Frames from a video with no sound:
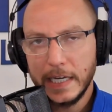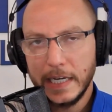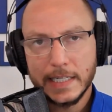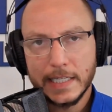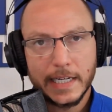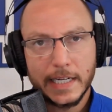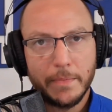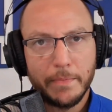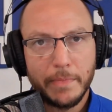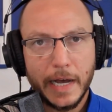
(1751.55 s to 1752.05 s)

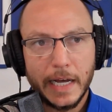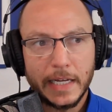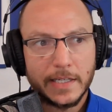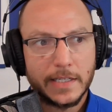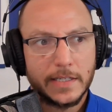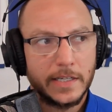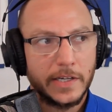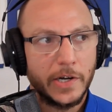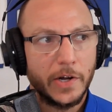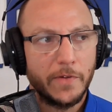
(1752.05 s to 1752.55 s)
Gates said it
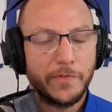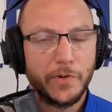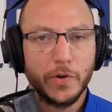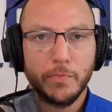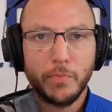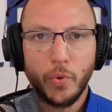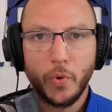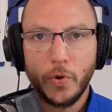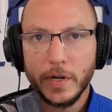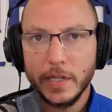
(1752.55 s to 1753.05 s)
best. If
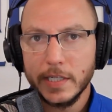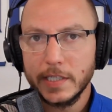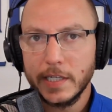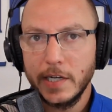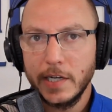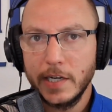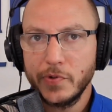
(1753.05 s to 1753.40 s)
you're born in this